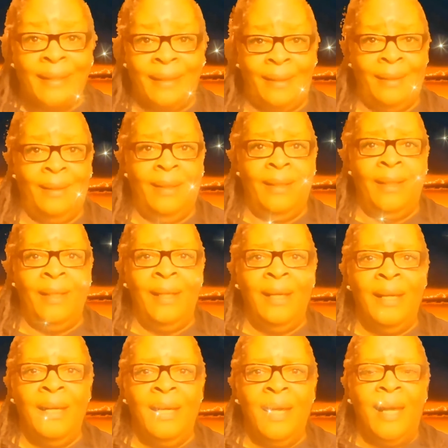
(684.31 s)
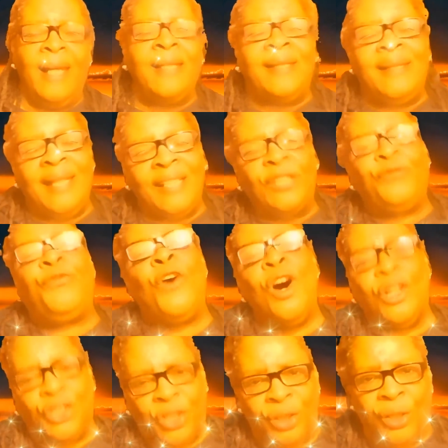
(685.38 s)
ain't. It's
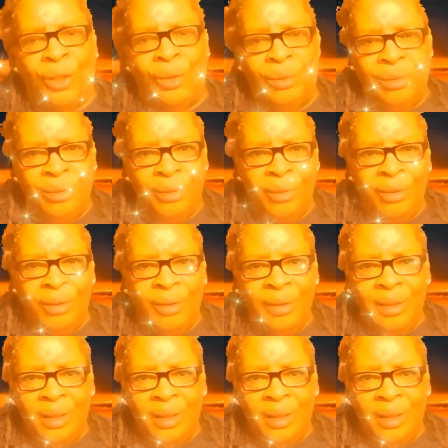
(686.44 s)
dysfunctional.